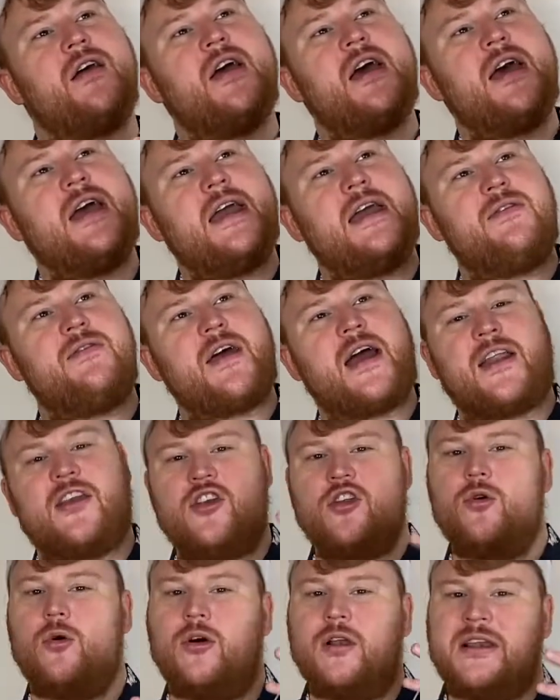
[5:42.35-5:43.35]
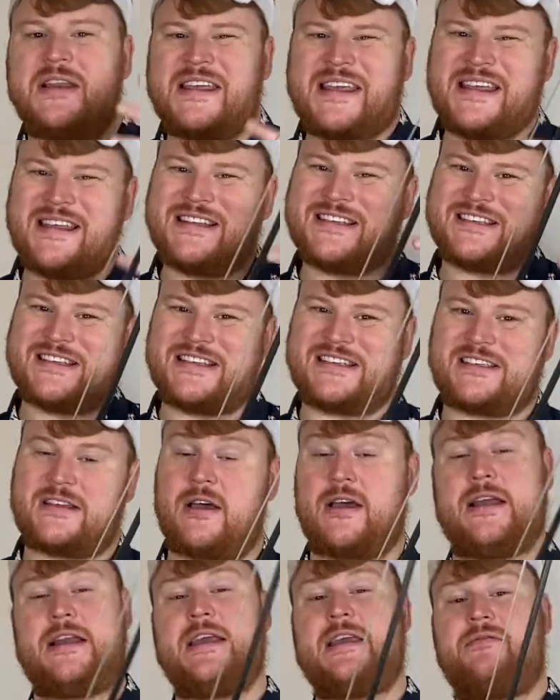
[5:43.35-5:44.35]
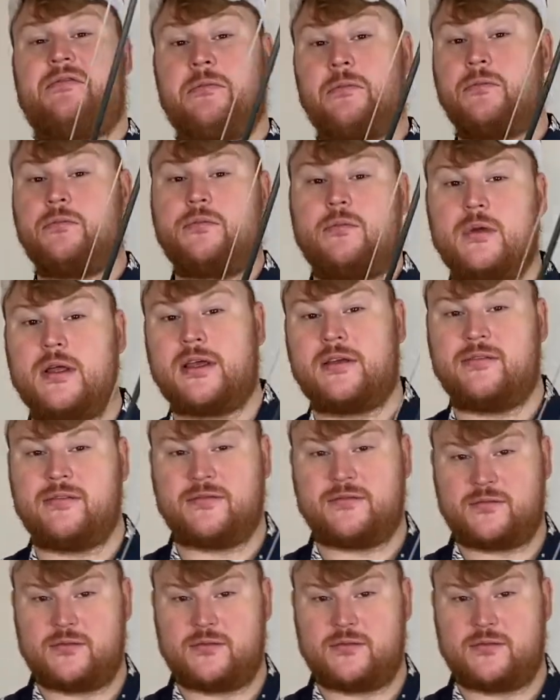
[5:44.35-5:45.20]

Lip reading: in that New Orleansy style, even if